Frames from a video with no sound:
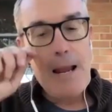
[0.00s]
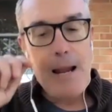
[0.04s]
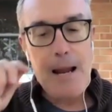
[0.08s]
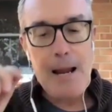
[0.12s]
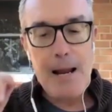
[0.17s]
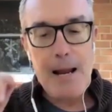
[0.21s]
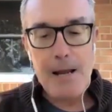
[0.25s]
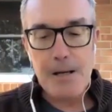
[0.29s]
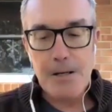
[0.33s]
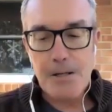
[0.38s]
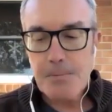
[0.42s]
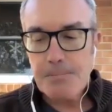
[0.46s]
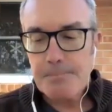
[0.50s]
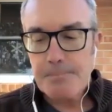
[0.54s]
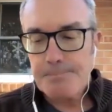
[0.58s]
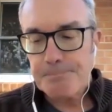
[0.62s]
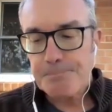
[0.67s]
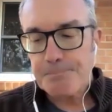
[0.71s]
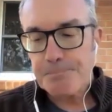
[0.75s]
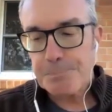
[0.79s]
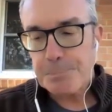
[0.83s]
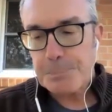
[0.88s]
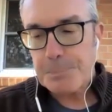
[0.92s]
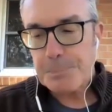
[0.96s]
And
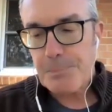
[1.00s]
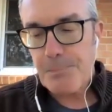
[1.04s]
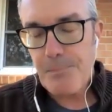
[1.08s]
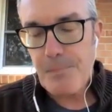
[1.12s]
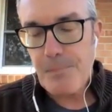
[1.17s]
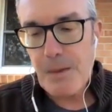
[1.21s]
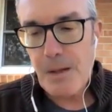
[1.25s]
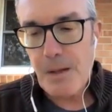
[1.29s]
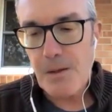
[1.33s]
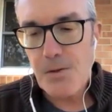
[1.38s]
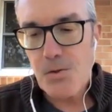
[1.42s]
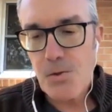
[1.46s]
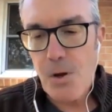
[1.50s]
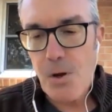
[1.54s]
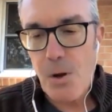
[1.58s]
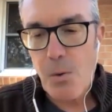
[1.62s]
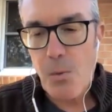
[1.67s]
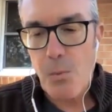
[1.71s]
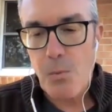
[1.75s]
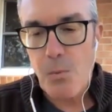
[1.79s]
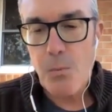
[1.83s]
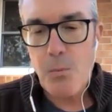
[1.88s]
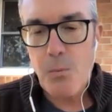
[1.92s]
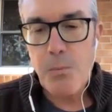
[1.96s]

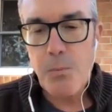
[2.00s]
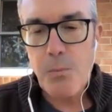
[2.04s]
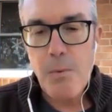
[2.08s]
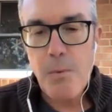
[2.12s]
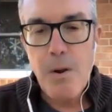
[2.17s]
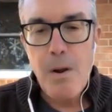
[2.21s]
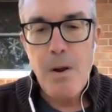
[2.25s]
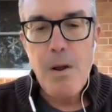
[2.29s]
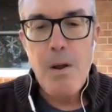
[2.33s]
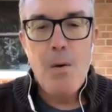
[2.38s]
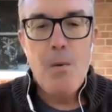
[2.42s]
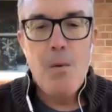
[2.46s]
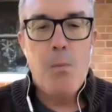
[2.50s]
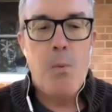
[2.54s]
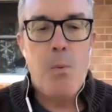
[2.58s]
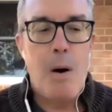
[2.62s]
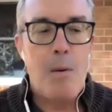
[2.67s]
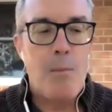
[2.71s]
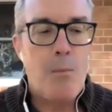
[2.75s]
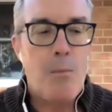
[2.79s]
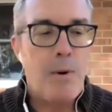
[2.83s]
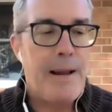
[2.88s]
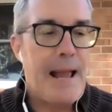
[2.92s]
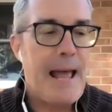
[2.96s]
so
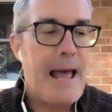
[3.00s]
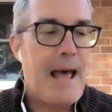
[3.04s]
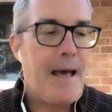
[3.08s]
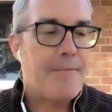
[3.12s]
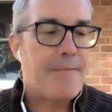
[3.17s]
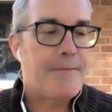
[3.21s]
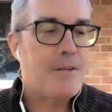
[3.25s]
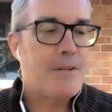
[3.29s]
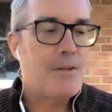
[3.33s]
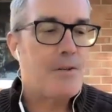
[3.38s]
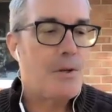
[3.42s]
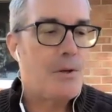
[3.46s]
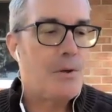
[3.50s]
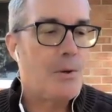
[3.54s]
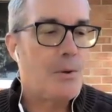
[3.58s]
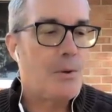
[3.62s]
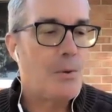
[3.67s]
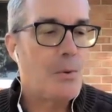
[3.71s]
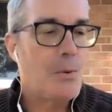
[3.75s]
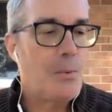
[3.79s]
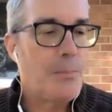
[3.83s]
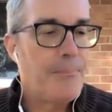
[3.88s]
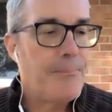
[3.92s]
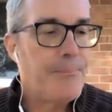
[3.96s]
what we have to
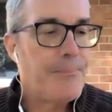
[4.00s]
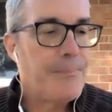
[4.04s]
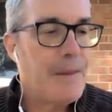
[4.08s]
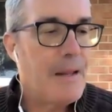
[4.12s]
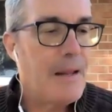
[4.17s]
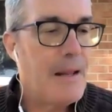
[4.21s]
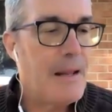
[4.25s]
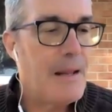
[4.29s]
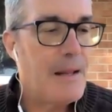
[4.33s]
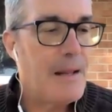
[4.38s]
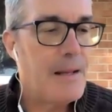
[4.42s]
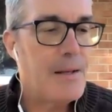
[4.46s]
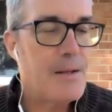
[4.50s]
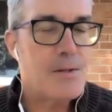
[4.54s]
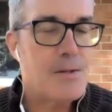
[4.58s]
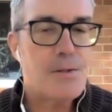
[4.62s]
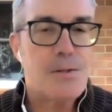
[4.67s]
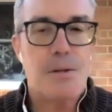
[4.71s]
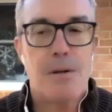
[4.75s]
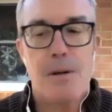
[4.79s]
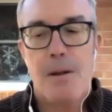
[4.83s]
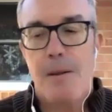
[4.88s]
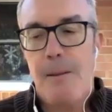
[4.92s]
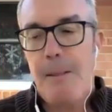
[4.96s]
do
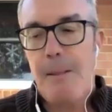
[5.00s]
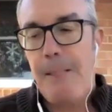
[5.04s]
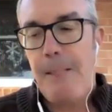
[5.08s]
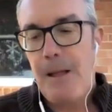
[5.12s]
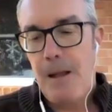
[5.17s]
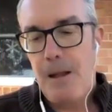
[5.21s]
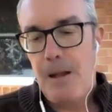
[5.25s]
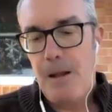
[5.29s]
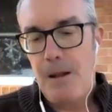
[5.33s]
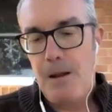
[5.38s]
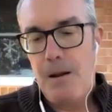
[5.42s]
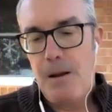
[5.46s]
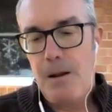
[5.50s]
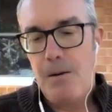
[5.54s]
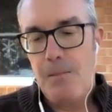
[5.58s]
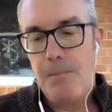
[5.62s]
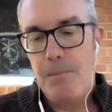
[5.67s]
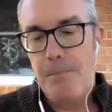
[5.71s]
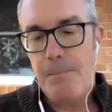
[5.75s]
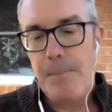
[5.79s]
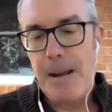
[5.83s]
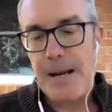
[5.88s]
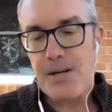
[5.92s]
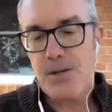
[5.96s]
is
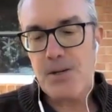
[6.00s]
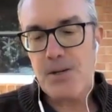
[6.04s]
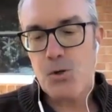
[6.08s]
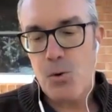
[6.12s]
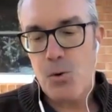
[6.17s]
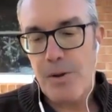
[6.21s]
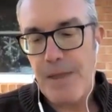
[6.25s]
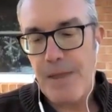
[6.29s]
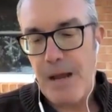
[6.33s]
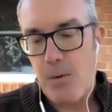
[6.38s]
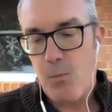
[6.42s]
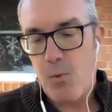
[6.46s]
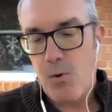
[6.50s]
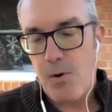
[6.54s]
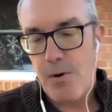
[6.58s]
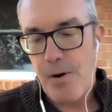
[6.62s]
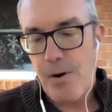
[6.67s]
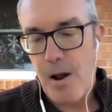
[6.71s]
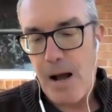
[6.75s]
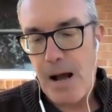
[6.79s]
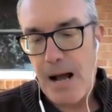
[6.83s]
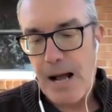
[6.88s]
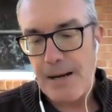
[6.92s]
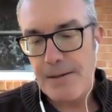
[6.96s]
make sure that we're
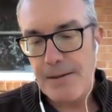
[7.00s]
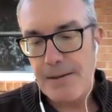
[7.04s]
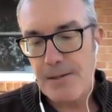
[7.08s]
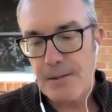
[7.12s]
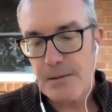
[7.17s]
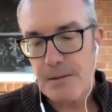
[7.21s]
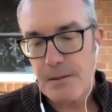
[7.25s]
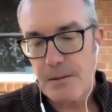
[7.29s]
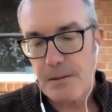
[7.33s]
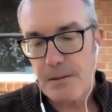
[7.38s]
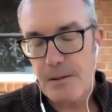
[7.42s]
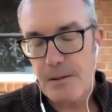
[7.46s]
not